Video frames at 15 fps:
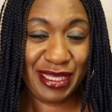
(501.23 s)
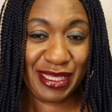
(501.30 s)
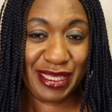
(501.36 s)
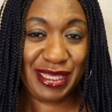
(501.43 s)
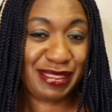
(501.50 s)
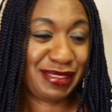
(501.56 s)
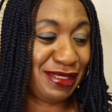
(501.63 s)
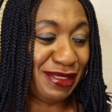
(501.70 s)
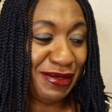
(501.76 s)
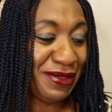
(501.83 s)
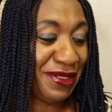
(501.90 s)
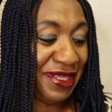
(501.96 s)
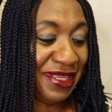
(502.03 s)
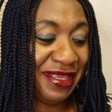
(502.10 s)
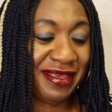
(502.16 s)
kids
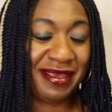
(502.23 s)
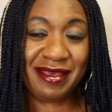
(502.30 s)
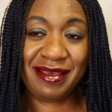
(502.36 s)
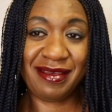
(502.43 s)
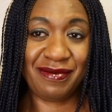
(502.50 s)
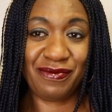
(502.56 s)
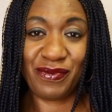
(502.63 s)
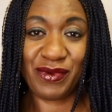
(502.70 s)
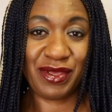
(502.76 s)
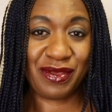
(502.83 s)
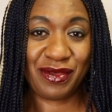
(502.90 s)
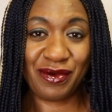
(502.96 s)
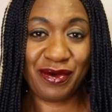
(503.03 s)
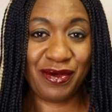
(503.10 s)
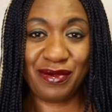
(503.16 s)
study here, we
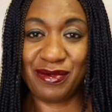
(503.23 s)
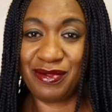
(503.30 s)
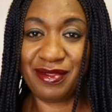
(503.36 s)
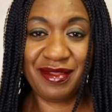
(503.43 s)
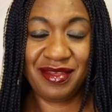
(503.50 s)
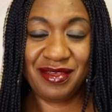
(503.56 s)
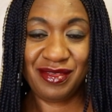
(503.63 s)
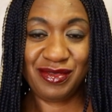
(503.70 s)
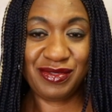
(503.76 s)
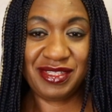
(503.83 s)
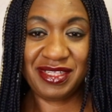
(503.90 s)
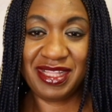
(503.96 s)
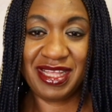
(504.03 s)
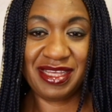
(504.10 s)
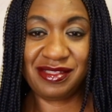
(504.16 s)
all
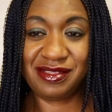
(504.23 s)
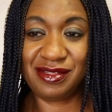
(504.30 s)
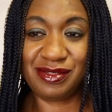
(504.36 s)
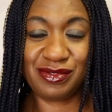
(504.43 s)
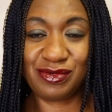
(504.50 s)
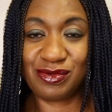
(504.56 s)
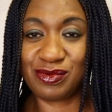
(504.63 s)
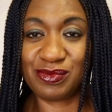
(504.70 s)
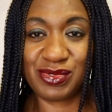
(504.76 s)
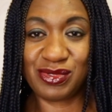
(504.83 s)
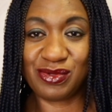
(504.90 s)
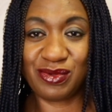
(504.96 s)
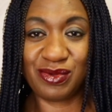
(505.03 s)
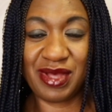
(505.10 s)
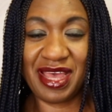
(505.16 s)
utilize this room,
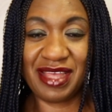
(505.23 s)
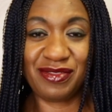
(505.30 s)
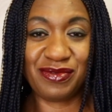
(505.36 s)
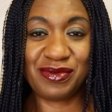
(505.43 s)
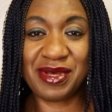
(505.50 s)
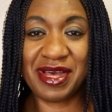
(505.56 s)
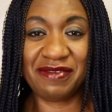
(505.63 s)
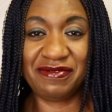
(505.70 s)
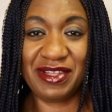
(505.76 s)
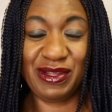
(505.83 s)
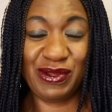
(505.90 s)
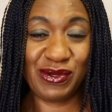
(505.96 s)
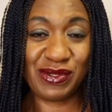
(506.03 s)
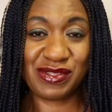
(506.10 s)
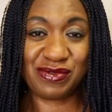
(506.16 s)
so I don't have the
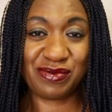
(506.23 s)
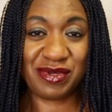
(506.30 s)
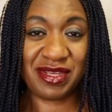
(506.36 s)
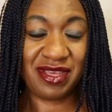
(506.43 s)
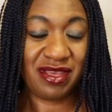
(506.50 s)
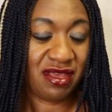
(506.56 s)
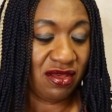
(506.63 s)
luxury